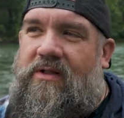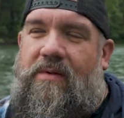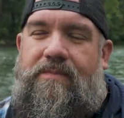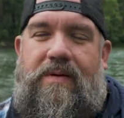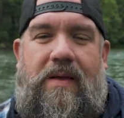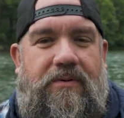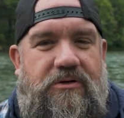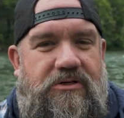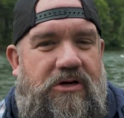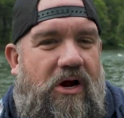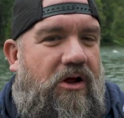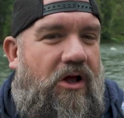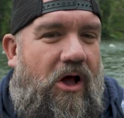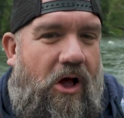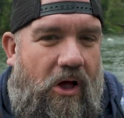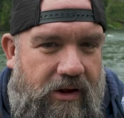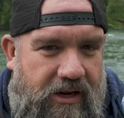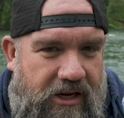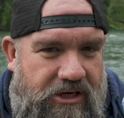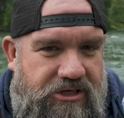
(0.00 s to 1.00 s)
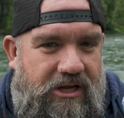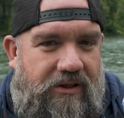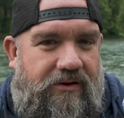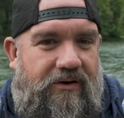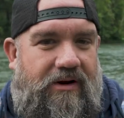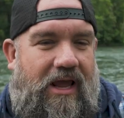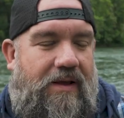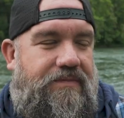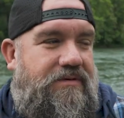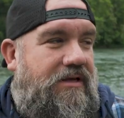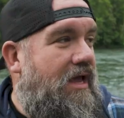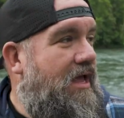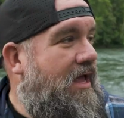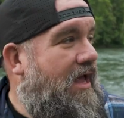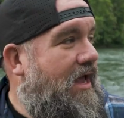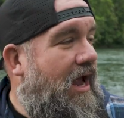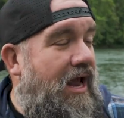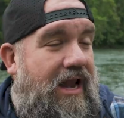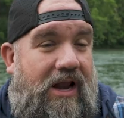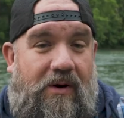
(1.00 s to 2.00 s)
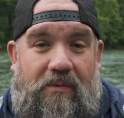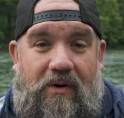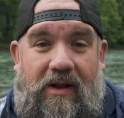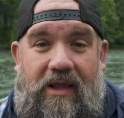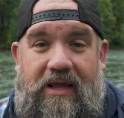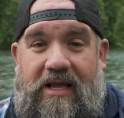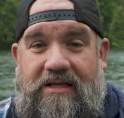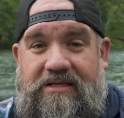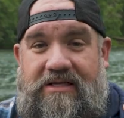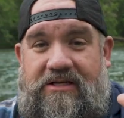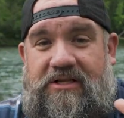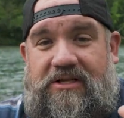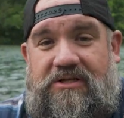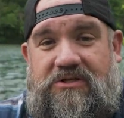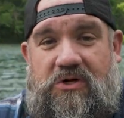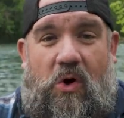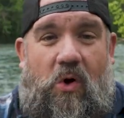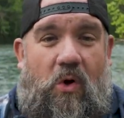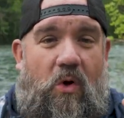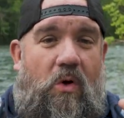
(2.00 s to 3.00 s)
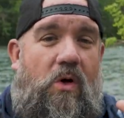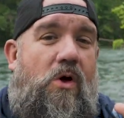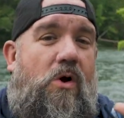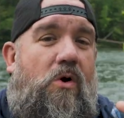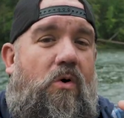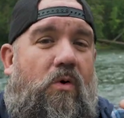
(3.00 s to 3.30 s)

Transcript: and then people start calling each other names, and it really gets into this whole,